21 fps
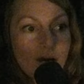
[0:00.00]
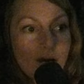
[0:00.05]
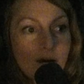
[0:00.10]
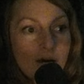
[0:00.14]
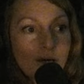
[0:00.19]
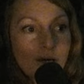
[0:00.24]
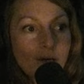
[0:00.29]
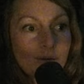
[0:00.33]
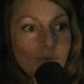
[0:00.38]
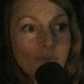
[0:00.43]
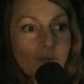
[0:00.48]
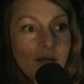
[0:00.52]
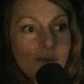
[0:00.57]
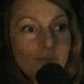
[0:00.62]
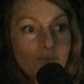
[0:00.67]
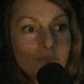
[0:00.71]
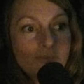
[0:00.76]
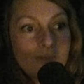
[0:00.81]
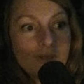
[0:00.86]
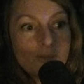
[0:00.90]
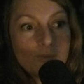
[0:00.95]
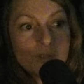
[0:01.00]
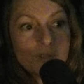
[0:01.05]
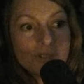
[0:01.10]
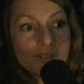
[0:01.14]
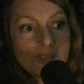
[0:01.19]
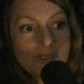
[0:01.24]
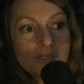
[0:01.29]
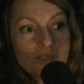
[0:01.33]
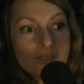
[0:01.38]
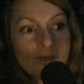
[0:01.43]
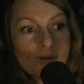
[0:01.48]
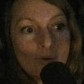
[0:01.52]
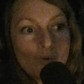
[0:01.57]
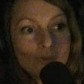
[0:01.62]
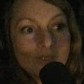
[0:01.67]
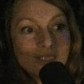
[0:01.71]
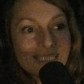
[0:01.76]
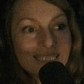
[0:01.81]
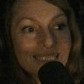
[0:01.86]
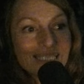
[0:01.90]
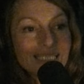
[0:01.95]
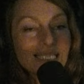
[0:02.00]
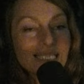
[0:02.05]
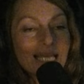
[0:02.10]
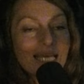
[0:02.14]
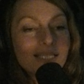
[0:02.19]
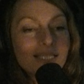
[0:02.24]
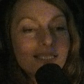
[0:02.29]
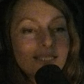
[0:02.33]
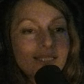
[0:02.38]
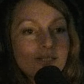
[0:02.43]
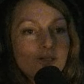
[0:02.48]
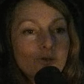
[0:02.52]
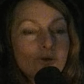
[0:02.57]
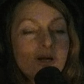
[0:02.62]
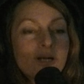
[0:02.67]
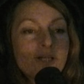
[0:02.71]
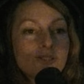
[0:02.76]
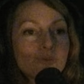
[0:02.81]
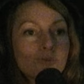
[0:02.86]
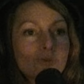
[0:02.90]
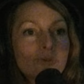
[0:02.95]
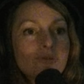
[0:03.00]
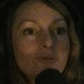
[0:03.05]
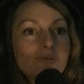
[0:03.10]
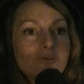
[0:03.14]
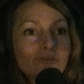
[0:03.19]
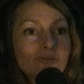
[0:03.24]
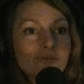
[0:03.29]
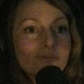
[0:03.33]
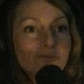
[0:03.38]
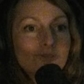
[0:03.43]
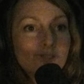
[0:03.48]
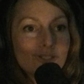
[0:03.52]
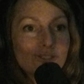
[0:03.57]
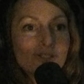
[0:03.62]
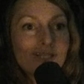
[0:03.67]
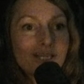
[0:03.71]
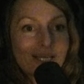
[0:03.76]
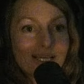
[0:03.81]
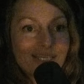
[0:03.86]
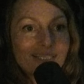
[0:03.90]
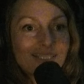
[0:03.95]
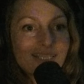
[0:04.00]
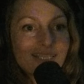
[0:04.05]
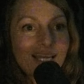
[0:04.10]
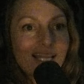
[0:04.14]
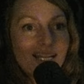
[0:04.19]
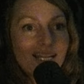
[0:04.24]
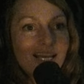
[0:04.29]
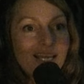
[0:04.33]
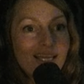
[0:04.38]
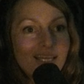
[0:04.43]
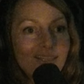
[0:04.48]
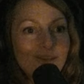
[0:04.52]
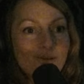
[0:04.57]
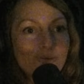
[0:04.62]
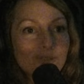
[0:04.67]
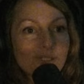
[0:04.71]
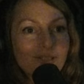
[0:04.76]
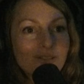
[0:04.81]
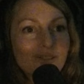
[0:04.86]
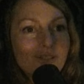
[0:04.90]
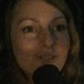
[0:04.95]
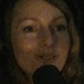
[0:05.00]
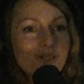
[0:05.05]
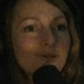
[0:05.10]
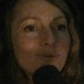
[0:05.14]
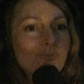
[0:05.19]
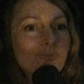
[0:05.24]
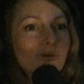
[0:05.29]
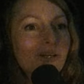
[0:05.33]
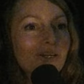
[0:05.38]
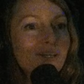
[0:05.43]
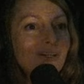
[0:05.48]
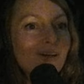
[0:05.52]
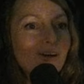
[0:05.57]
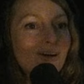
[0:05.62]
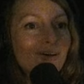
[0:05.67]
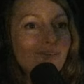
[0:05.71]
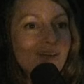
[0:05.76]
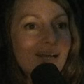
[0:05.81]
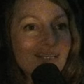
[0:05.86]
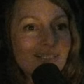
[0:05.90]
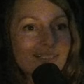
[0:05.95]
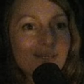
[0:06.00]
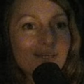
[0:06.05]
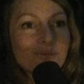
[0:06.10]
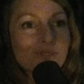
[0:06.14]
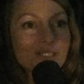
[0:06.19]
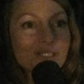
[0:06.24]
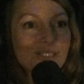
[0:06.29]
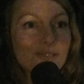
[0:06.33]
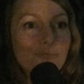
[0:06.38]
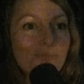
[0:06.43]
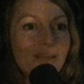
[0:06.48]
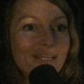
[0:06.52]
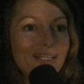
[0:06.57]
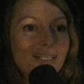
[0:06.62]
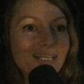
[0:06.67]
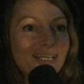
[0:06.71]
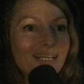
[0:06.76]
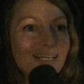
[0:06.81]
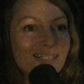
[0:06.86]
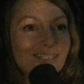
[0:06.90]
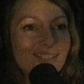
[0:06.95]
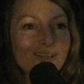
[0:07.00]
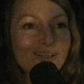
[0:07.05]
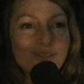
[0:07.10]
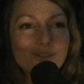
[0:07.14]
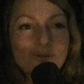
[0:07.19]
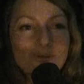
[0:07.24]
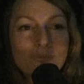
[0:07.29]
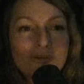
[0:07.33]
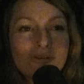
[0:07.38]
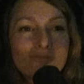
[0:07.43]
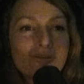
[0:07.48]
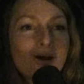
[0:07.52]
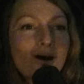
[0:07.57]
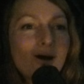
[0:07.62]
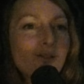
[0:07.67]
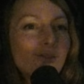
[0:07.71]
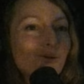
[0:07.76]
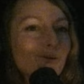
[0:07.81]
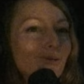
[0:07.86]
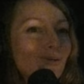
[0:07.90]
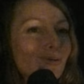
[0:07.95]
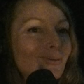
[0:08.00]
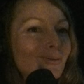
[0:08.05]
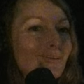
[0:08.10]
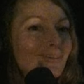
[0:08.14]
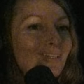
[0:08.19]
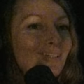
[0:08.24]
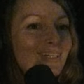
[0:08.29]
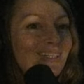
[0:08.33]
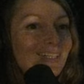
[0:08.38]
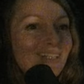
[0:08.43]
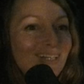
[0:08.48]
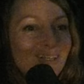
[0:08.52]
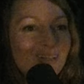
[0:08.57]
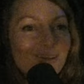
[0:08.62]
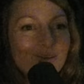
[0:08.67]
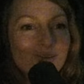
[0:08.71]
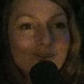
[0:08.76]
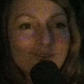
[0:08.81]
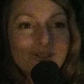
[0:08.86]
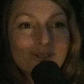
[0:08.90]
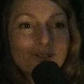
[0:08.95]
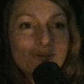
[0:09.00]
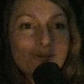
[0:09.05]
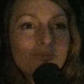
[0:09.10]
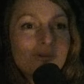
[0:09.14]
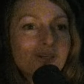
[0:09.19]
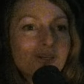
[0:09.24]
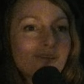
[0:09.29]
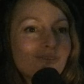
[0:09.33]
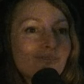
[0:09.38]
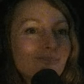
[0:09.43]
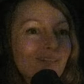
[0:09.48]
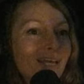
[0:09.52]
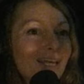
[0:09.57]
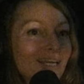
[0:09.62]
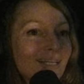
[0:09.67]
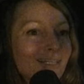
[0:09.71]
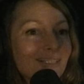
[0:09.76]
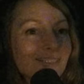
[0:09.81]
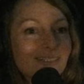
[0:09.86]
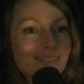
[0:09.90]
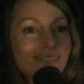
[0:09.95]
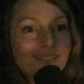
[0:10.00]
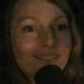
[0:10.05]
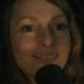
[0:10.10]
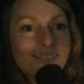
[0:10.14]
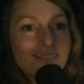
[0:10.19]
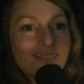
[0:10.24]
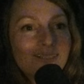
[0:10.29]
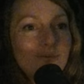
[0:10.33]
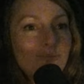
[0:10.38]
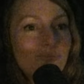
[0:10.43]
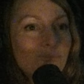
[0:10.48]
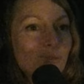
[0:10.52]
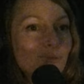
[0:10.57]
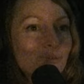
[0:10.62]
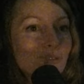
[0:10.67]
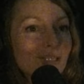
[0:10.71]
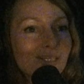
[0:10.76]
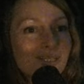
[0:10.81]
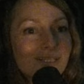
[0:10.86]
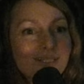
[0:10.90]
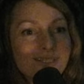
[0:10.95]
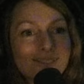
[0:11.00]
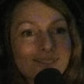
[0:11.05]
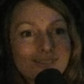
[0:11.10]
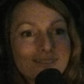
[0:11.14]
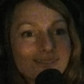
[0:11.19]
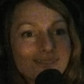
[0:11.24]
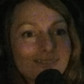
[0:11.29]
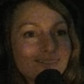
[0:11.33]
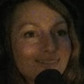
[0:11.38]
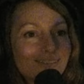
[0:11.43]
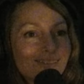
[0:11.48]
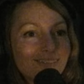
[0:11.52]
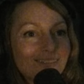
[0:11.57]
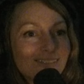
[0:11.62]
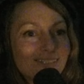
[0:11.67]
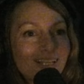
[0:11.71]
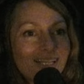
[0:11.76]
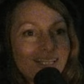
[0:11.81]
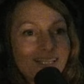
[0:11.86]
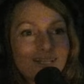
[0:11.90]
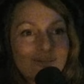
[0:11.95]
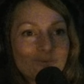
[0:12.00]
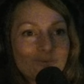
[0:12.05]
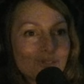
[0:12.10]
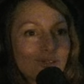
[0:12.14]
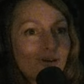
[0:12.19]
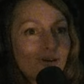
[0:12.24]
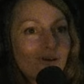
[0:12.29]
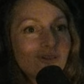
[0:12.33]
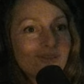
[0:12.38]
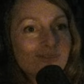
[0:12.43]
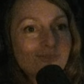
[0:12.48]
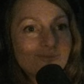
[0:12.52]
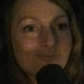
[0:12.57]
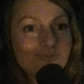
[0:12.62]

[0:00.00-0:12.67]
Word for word: Um, um it was only slightly gradual just like I said, I, there was a little bit of, as I was expanding, I saw a little bit of color yeah. and heard a little bit of like music and, and then was gone.